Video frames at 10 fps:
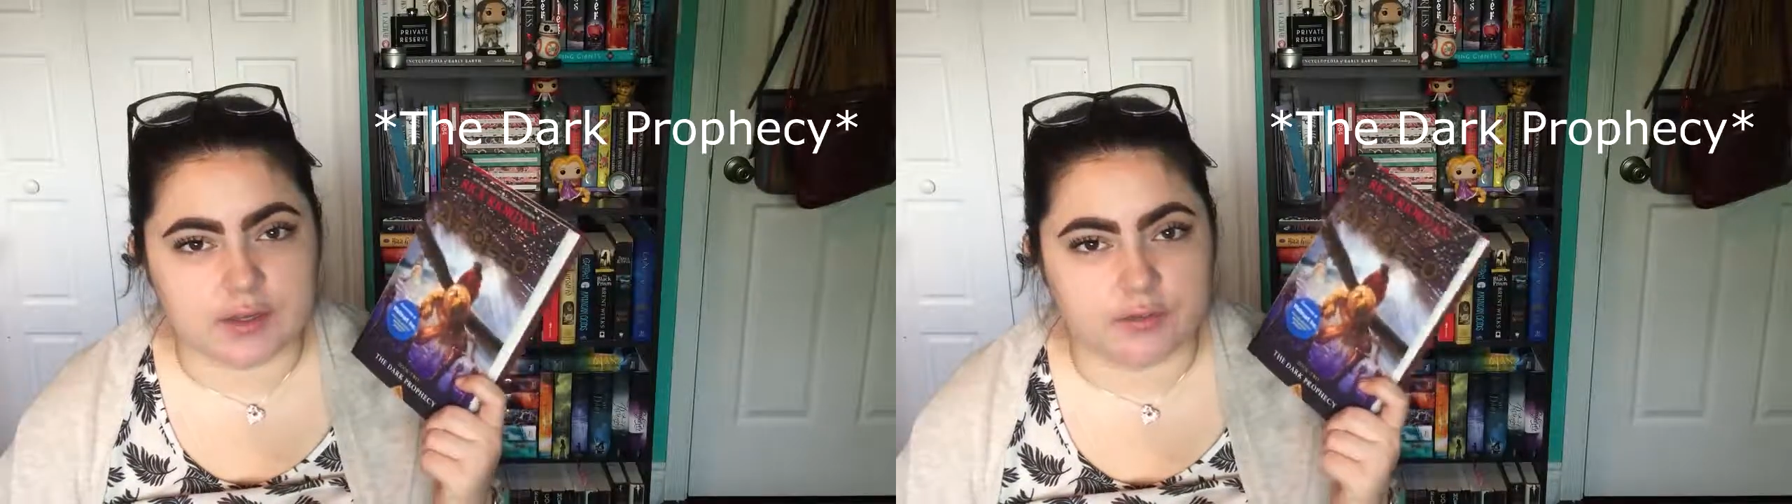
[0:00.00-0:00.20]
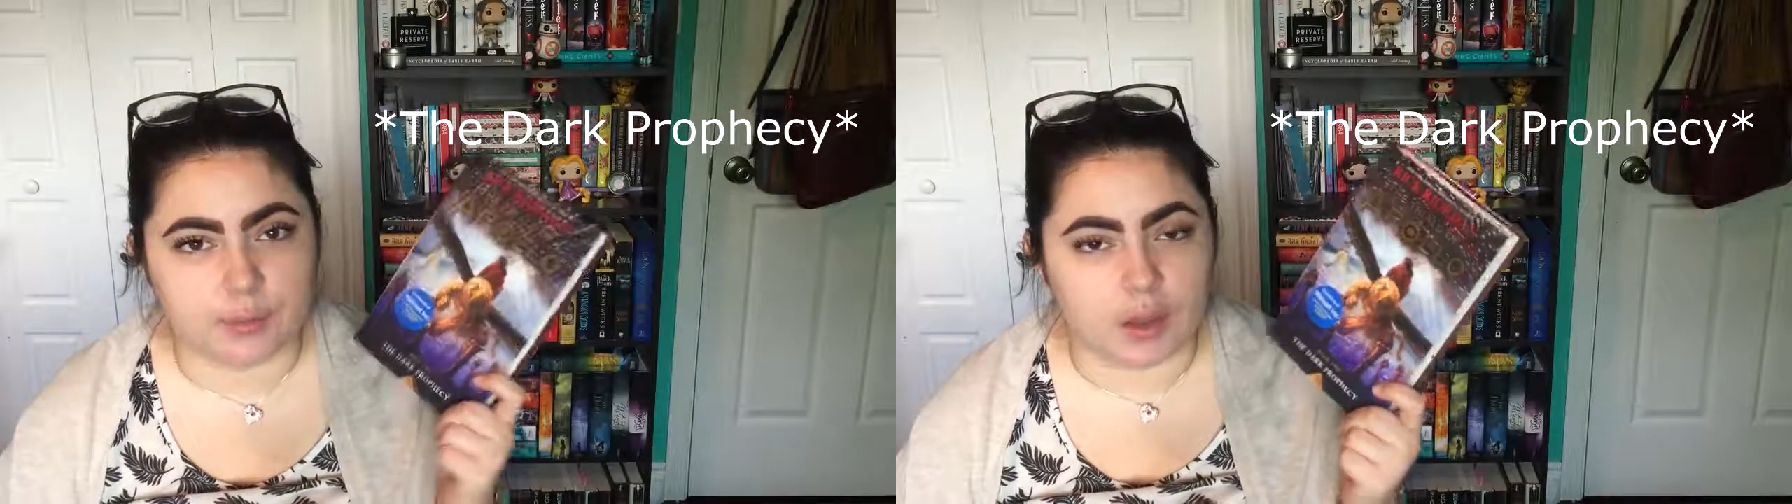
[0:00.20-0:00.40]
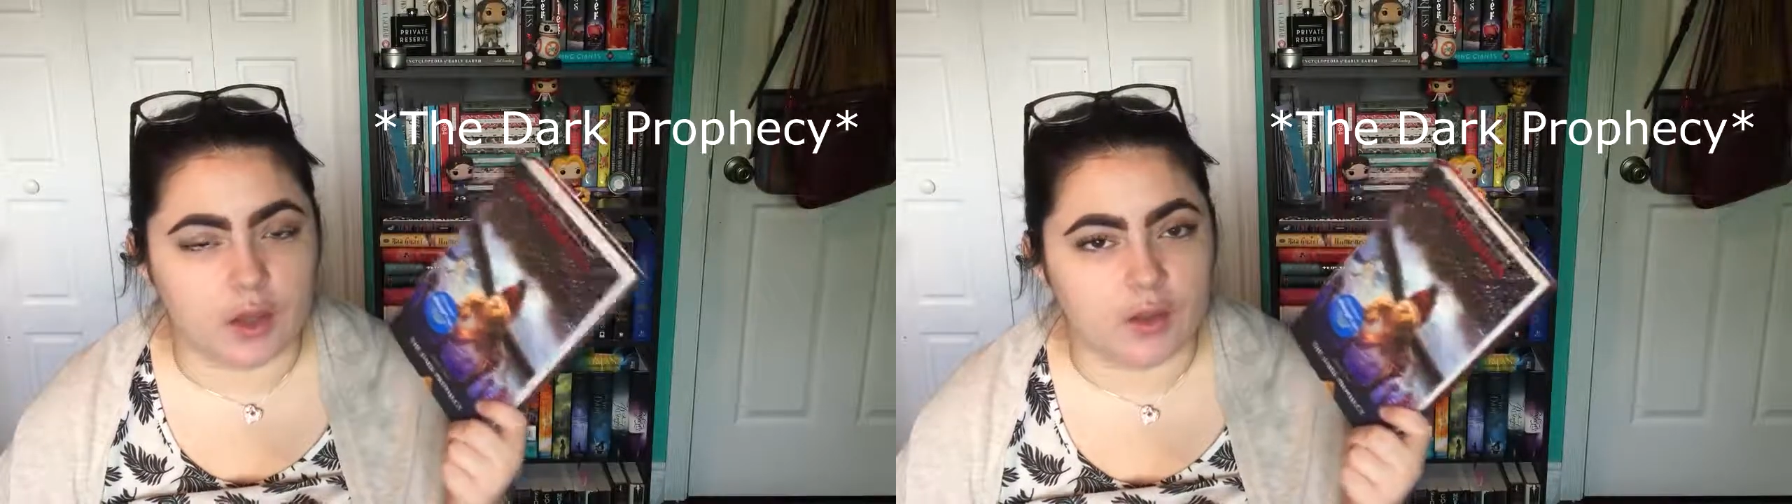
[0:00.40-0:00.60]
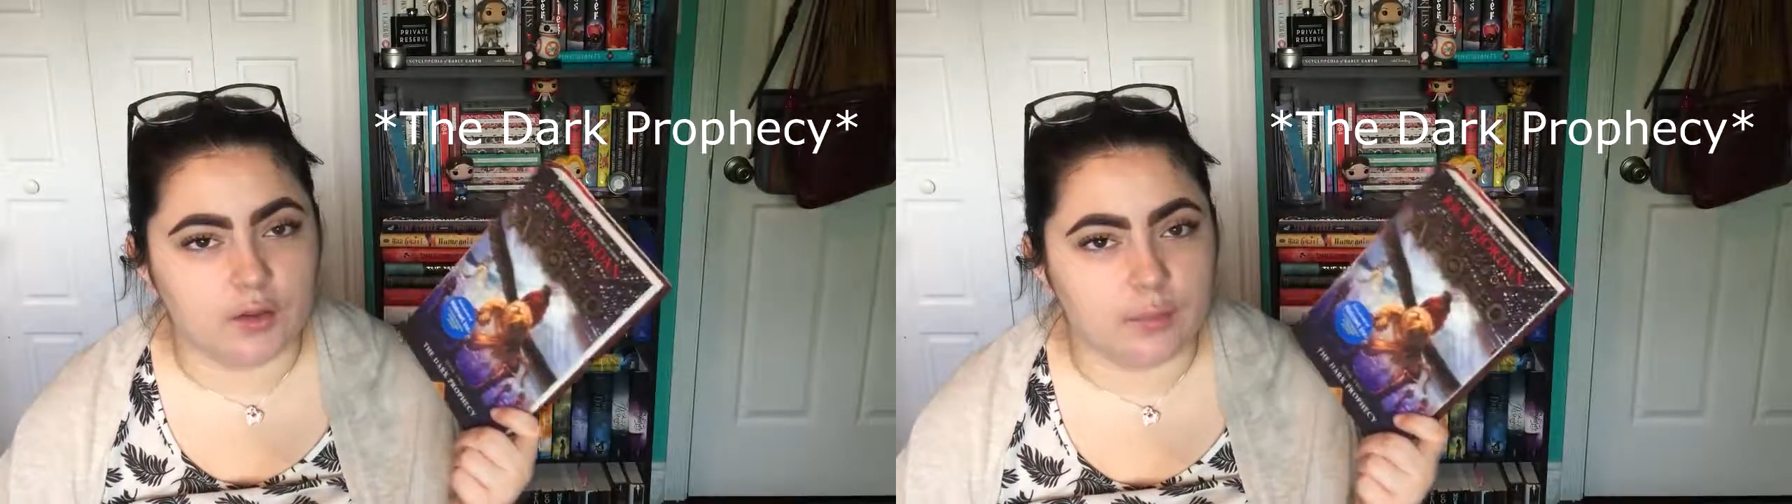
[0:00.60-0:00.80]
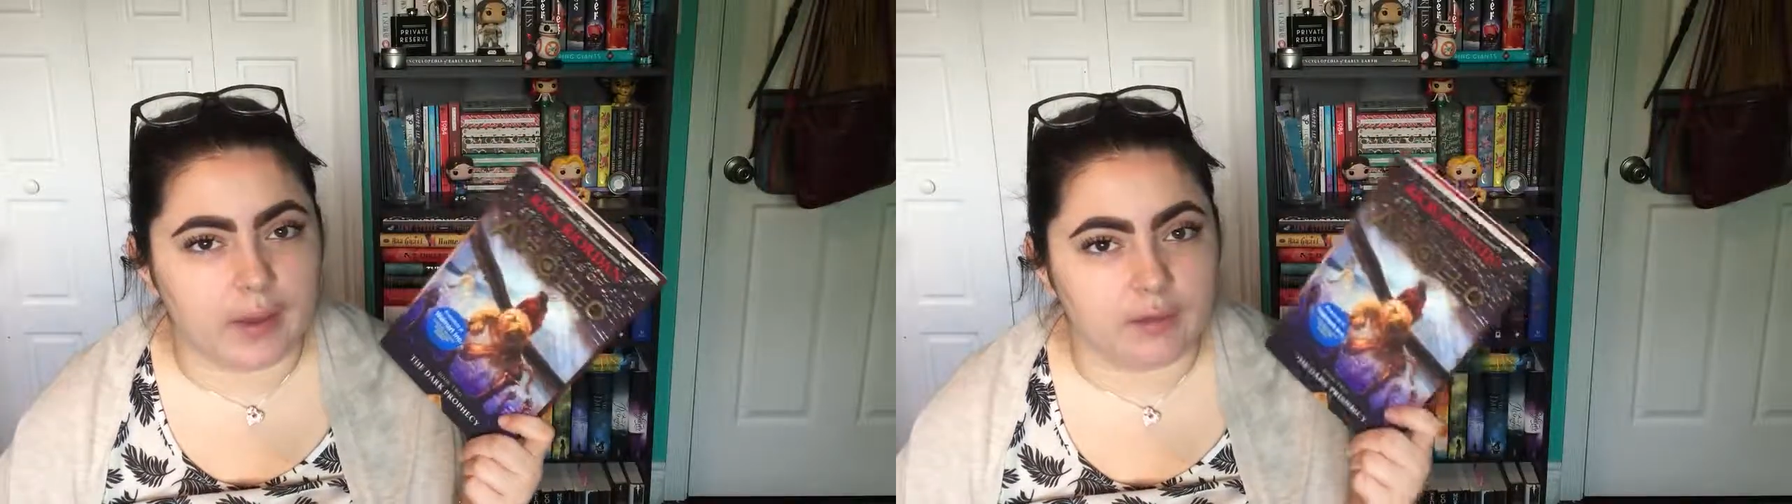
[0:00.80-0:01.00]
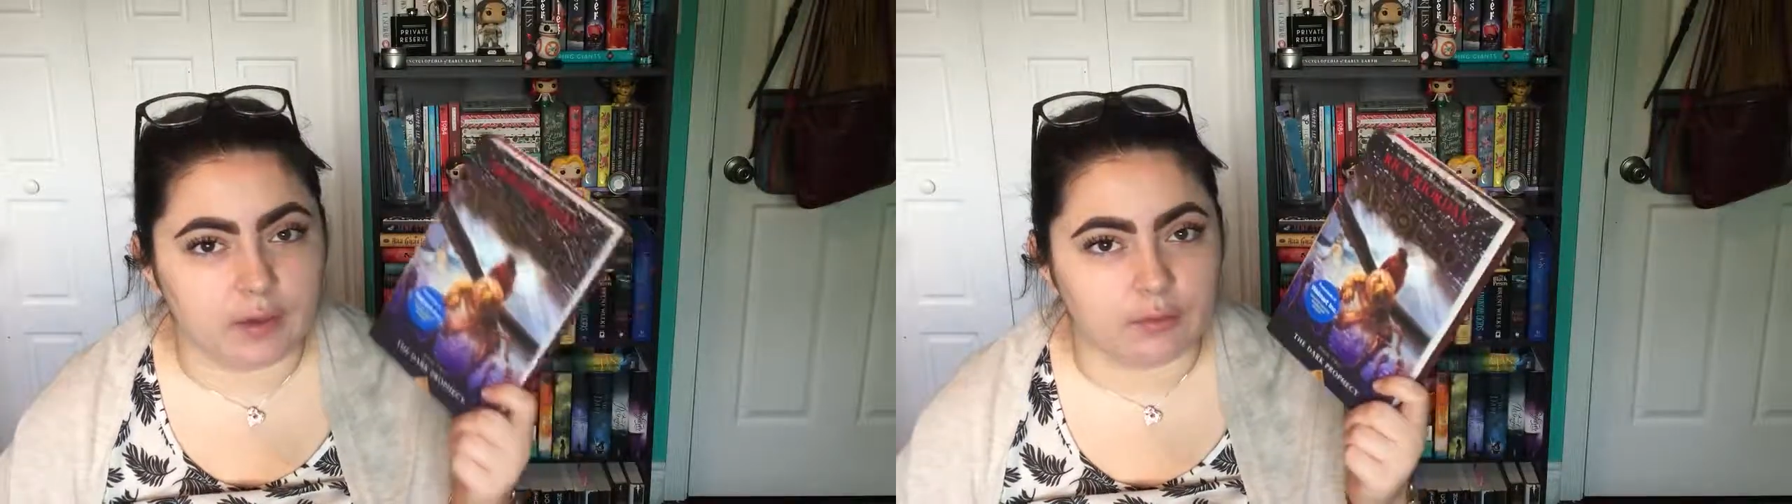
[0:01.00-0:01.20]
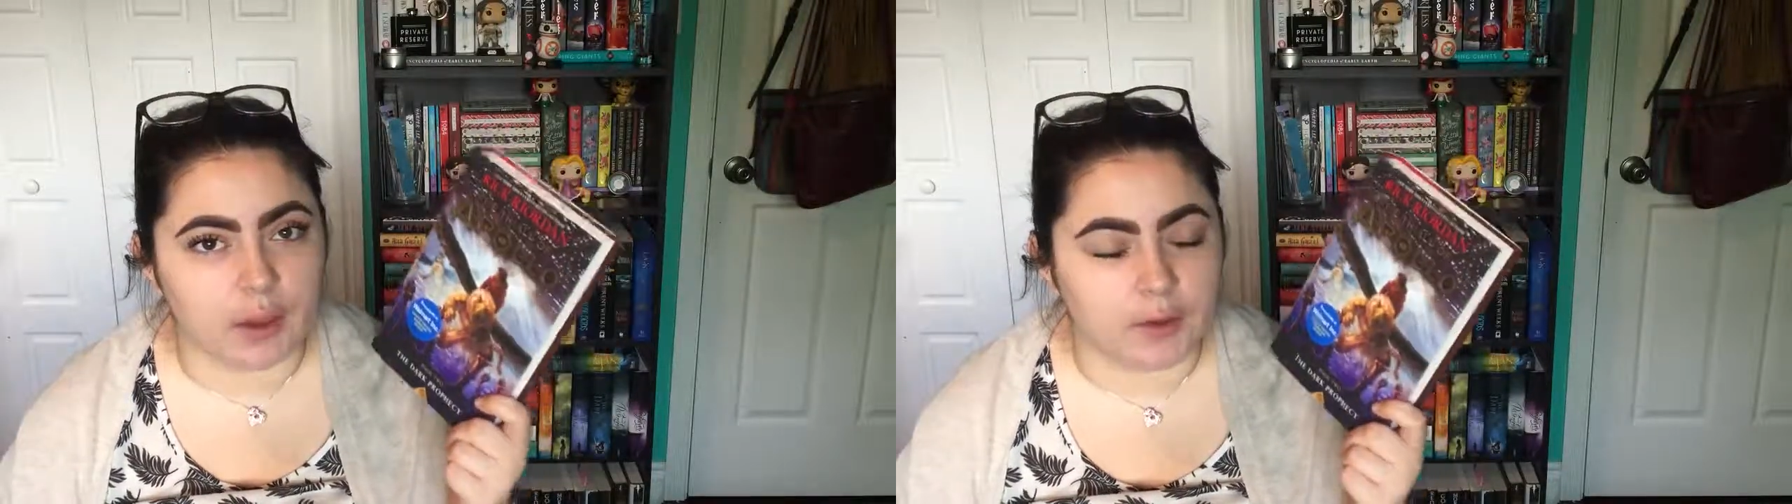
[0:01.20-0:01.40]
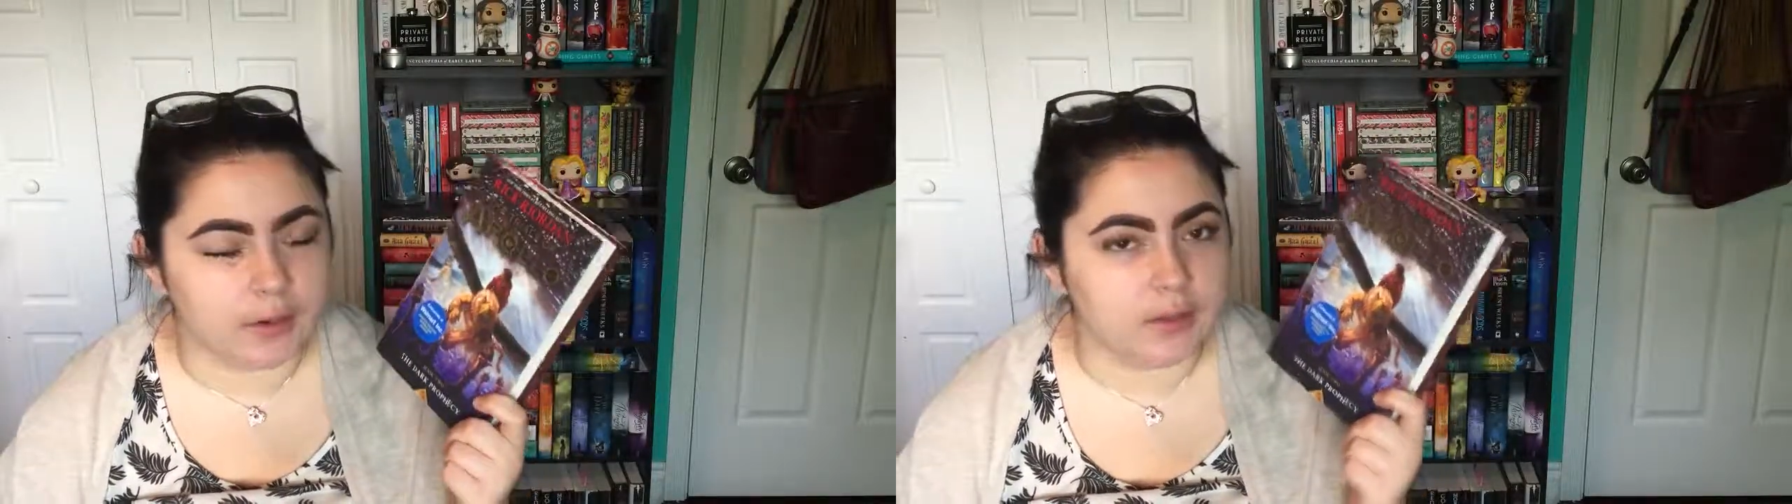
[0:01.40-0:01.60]
of Apollo by Rick
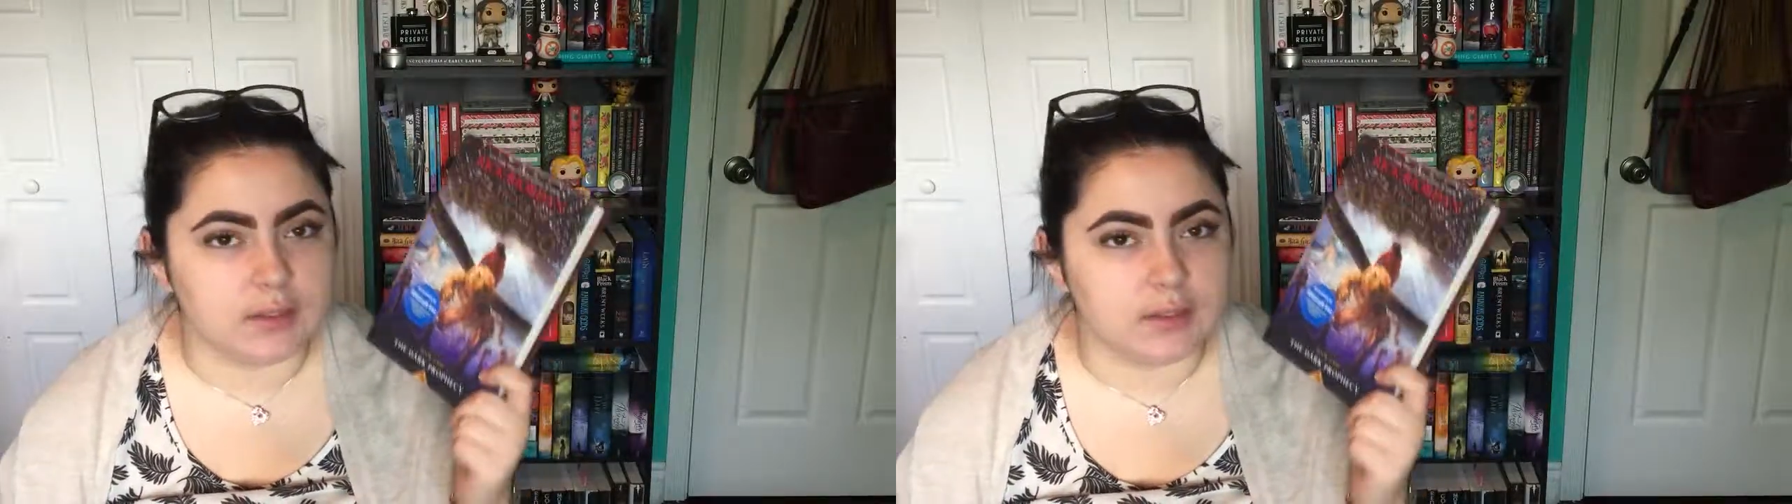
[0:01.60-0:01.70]
Riordan.